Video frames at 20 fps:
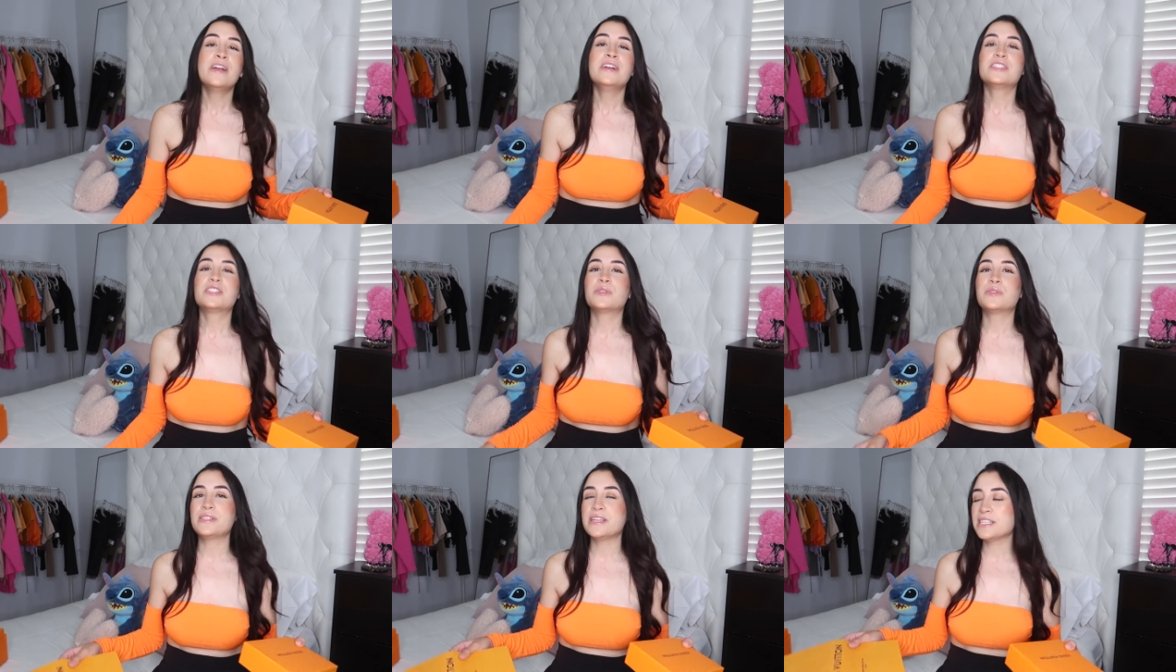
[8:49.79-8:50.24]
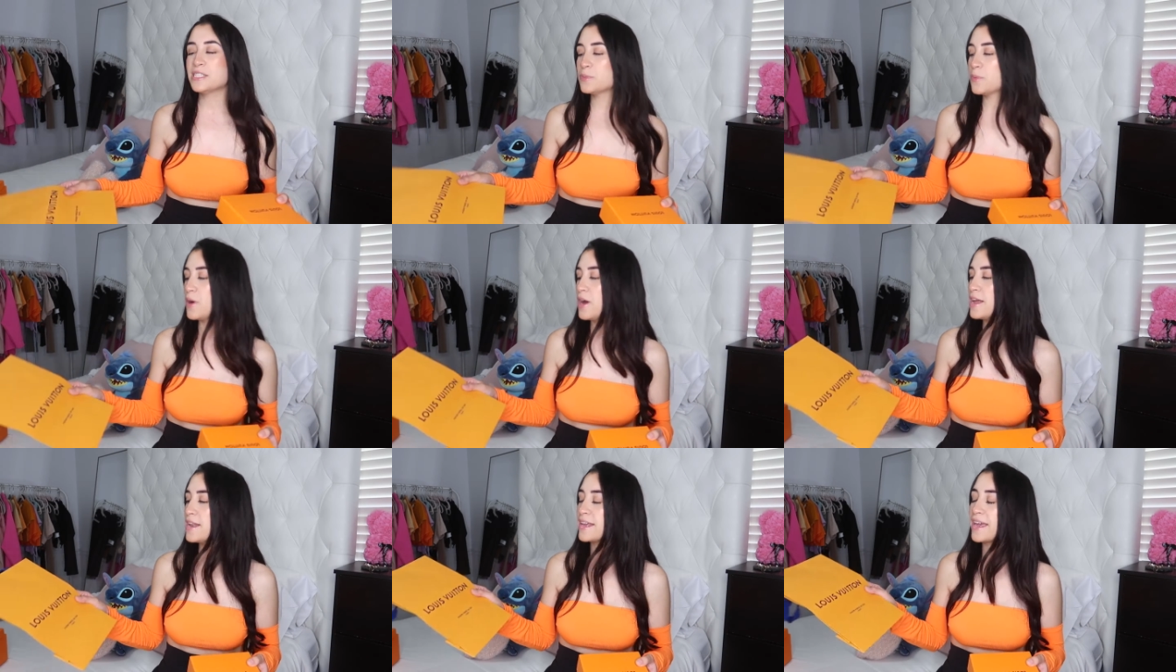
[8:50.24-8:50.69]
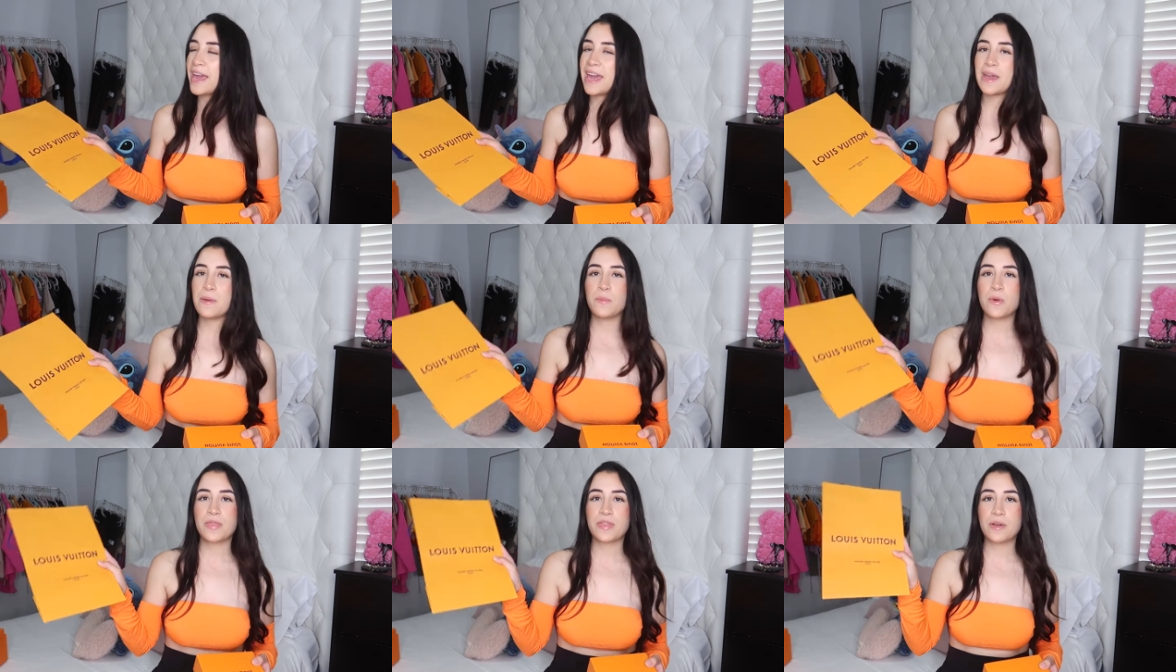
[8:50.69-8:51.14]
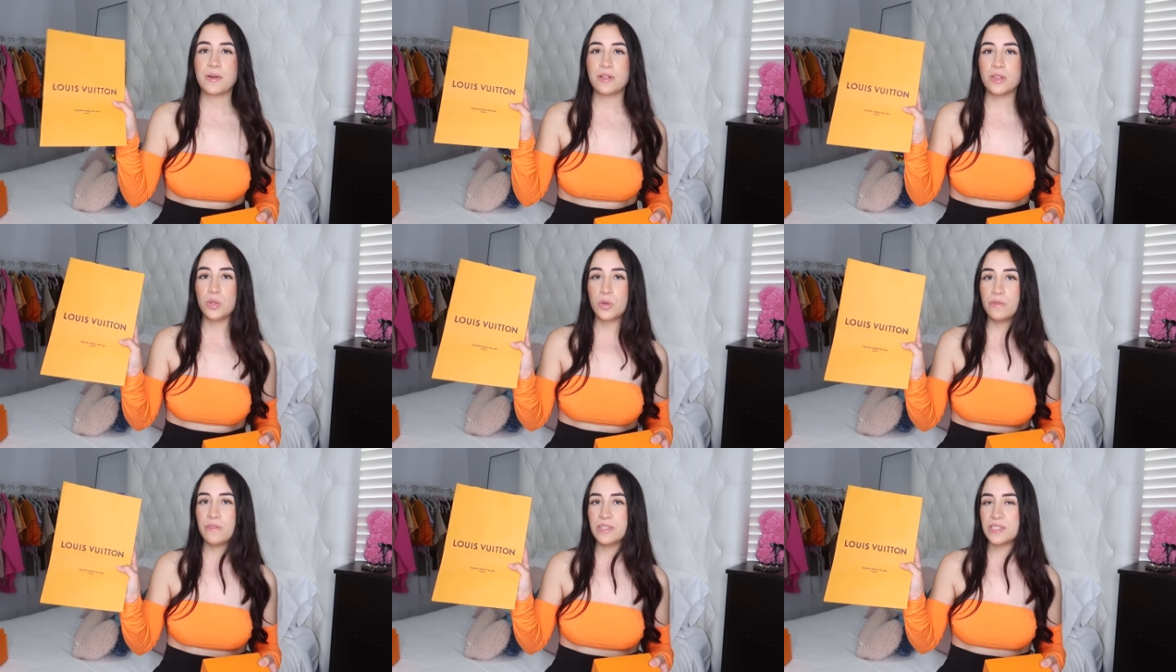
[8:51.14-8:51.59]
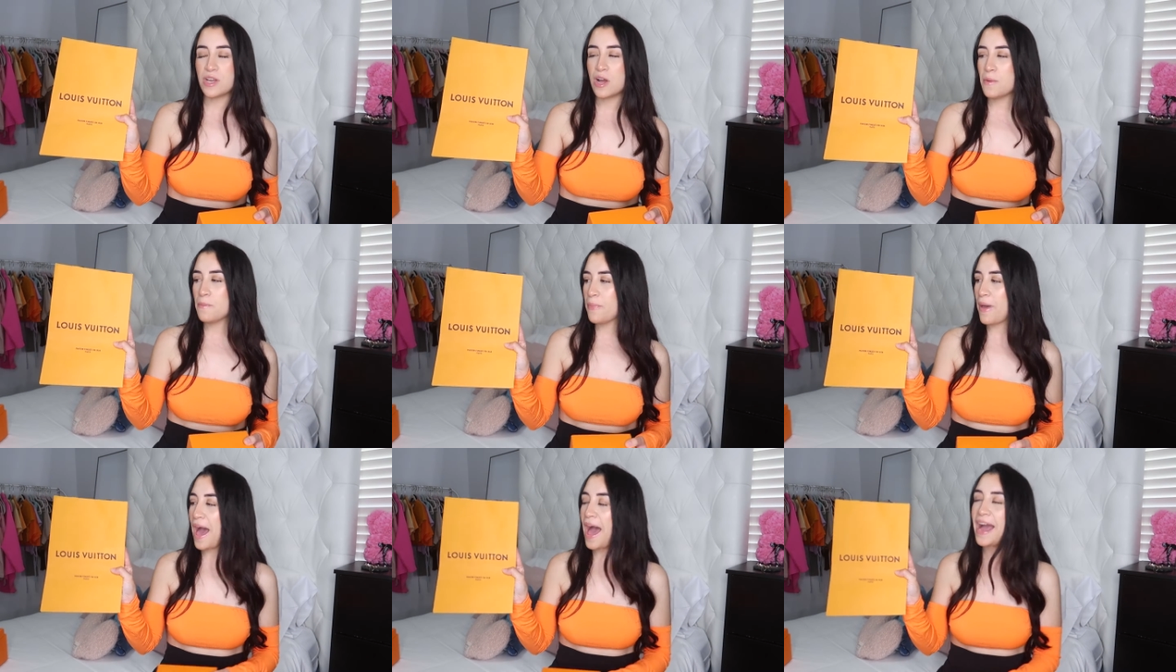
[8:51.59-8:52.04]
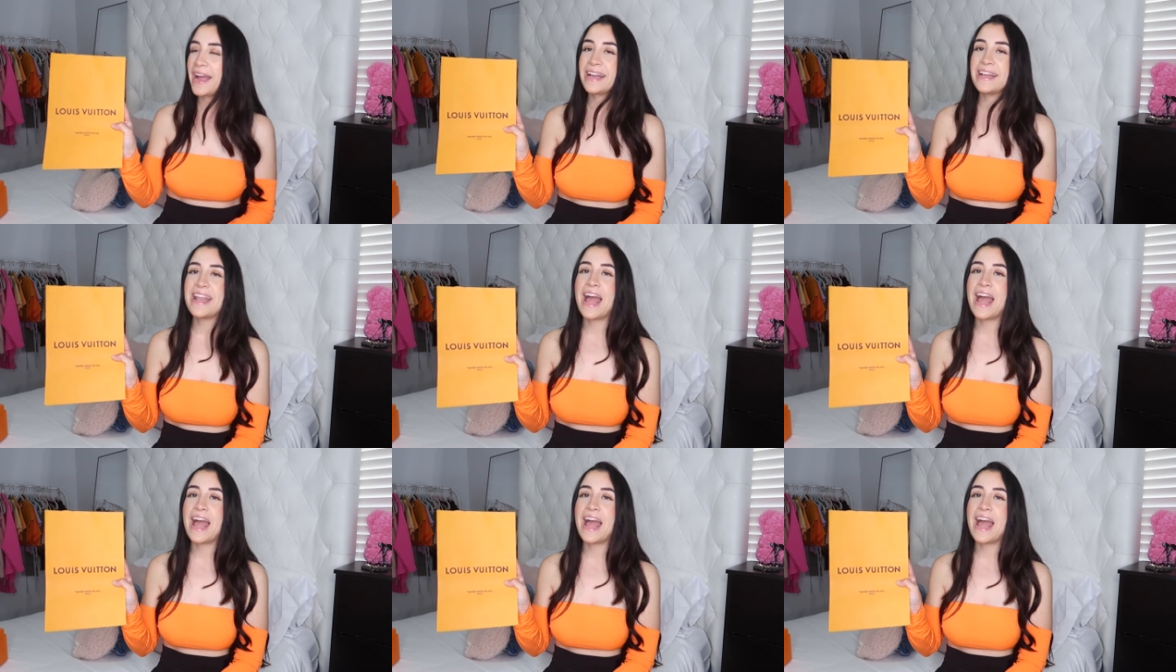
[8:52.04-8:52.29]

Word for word: So this one came with the Louis Vuitton bag.